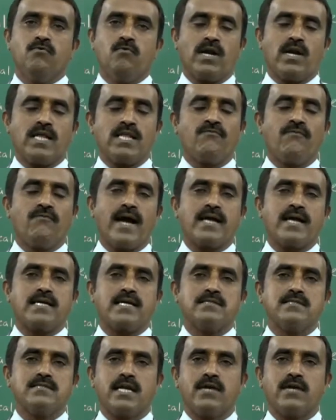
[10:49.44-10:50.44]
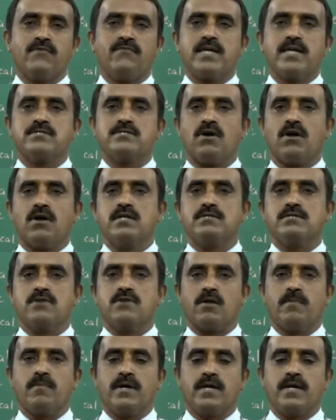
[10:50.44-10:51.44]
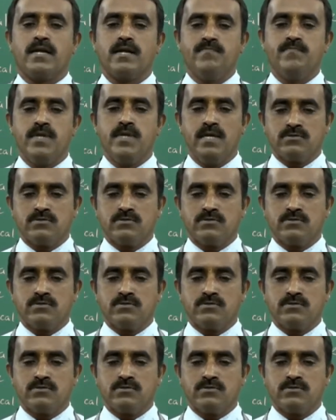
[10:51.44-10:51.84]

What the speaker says: what are the factors that affect solid solubility.